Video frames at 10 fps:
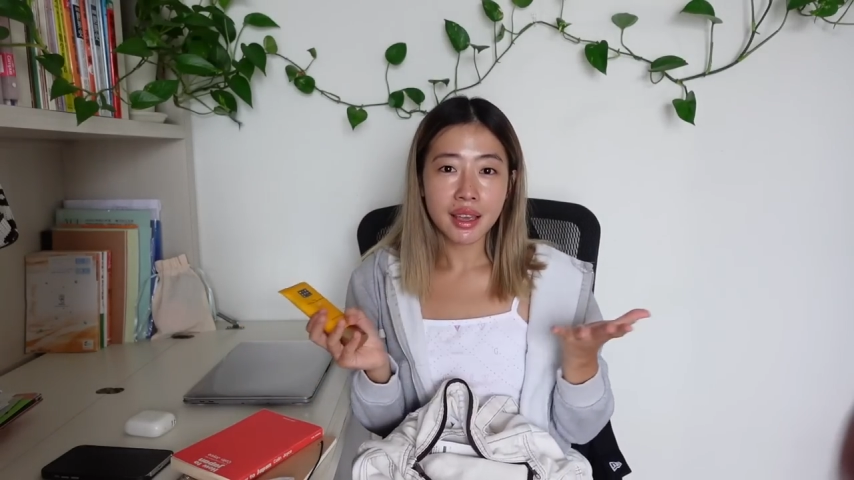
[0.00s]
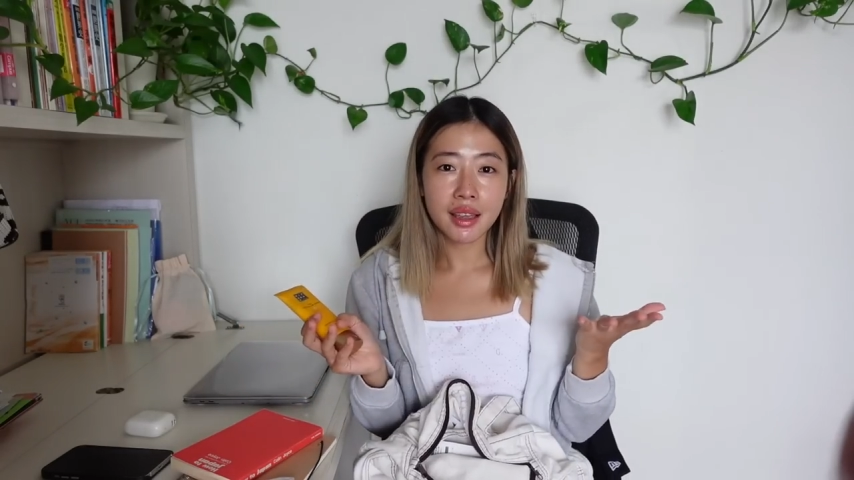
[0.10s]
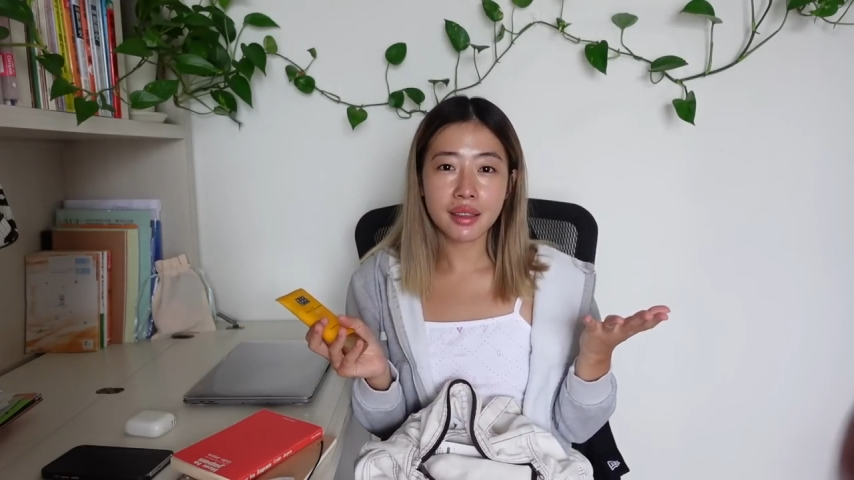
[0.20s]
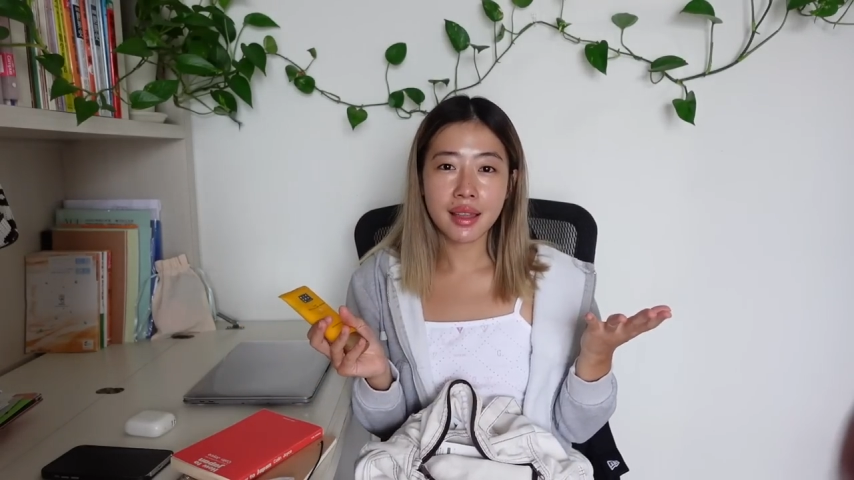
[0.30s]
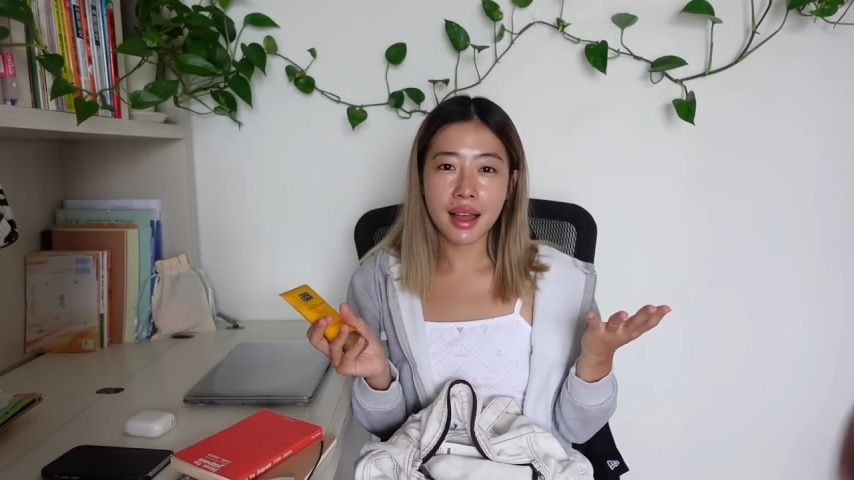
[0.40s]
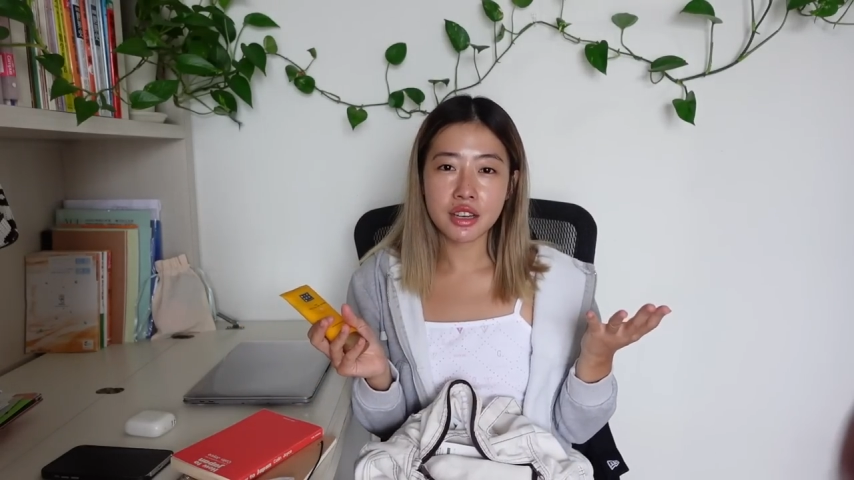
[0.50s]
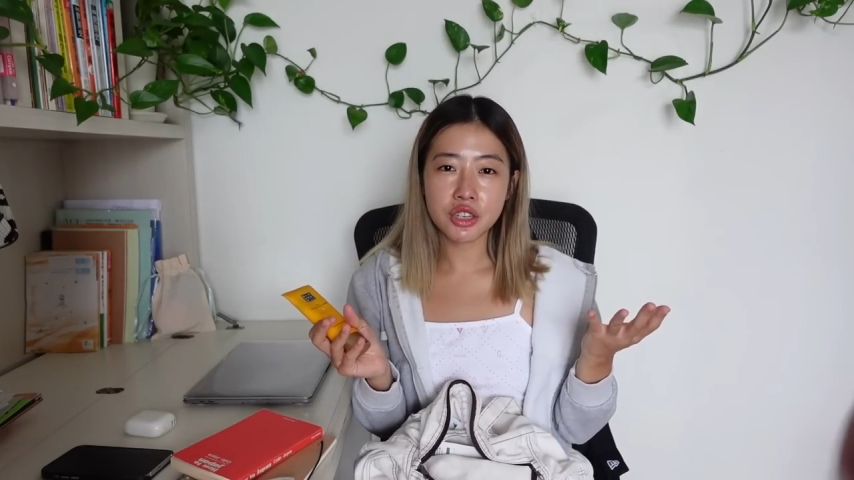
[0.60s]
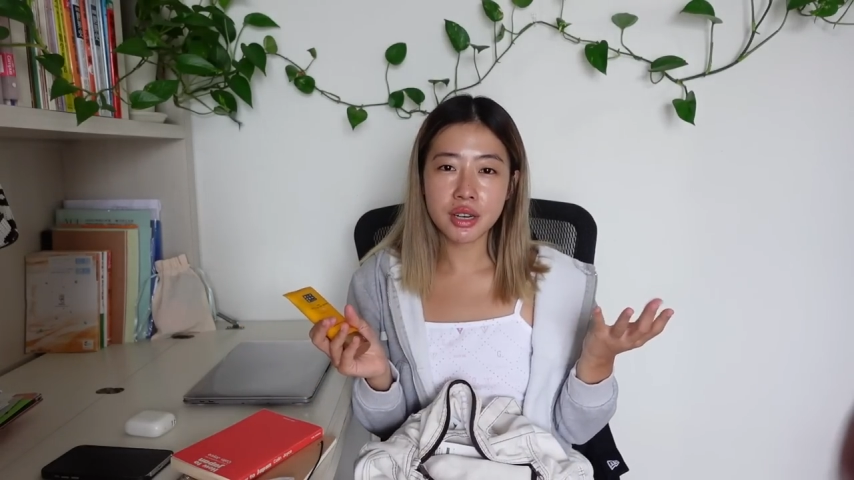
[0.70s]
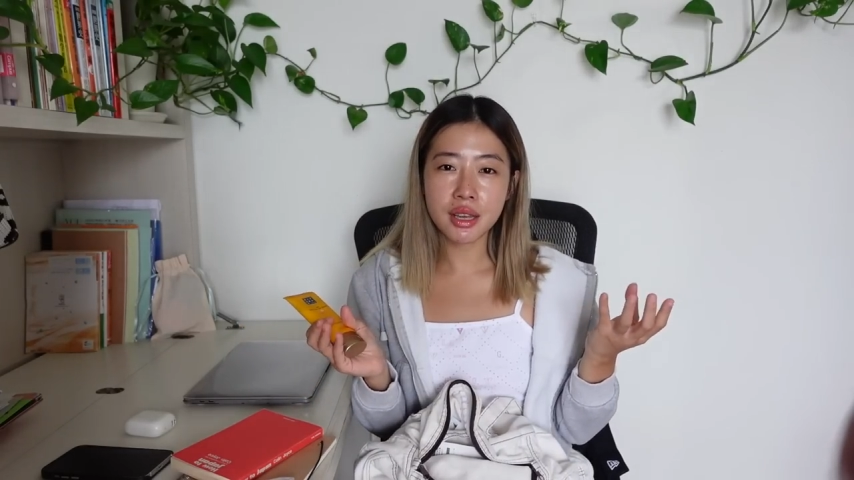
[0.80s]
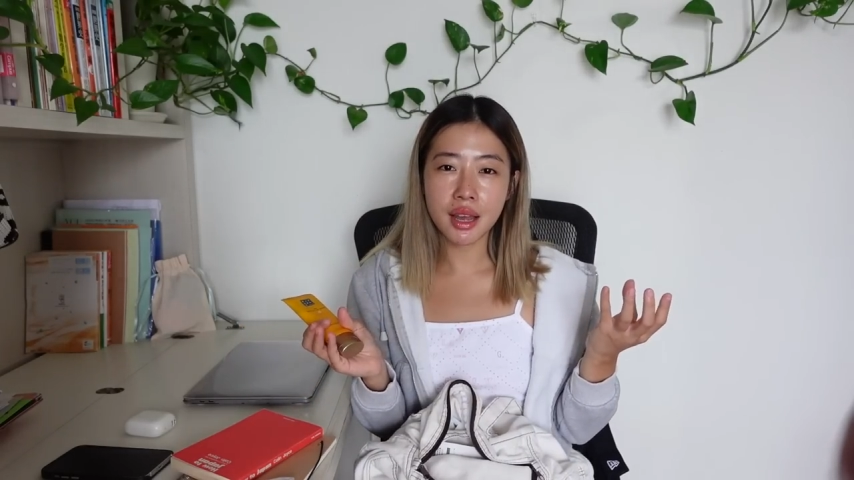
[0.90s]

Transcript: it actually